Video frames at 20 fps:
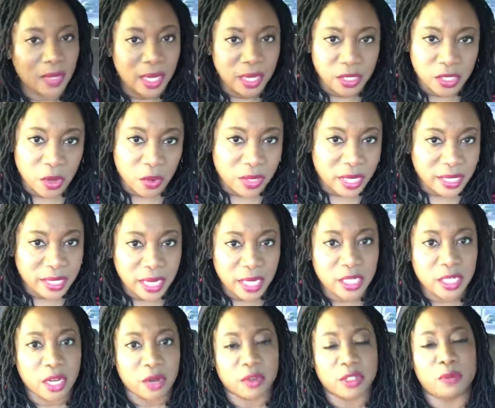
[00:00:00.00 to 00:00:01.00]
don't
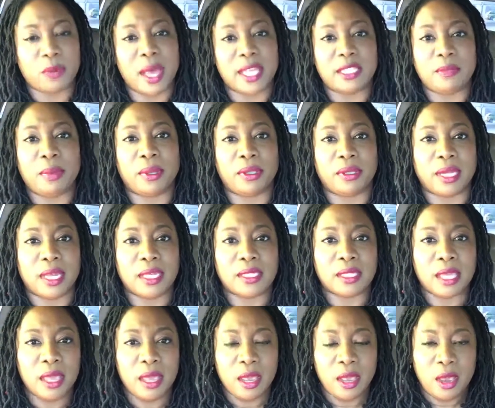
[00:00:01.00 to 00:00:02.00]
attend to your
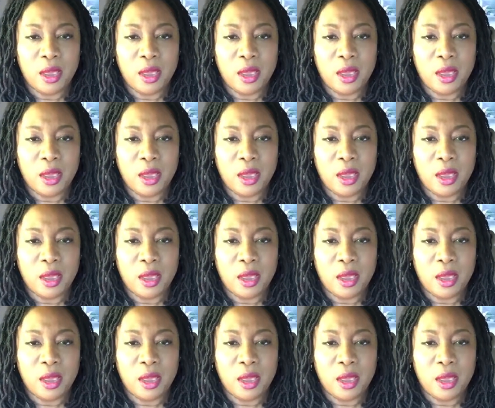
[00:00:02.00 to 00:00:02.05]
responsibilities.